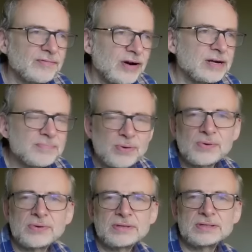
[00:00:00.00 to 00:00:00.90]
very
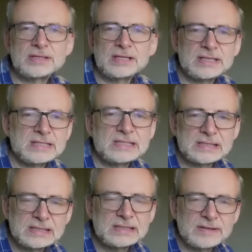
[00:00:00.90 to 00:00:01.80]
important and
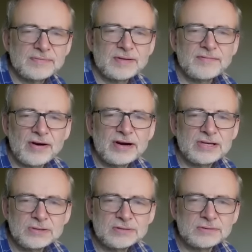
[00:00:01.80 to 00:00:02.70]
very
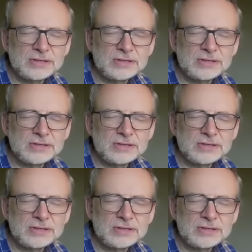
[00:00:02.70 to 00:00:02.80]
useful.